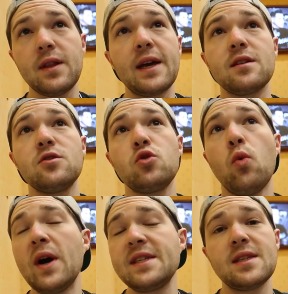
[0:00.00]
like
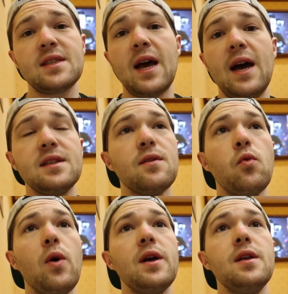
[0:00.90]
twice the size
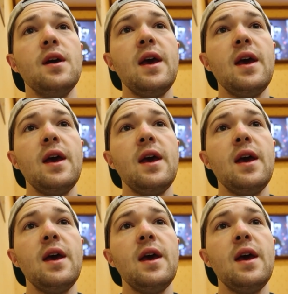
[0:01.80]
of what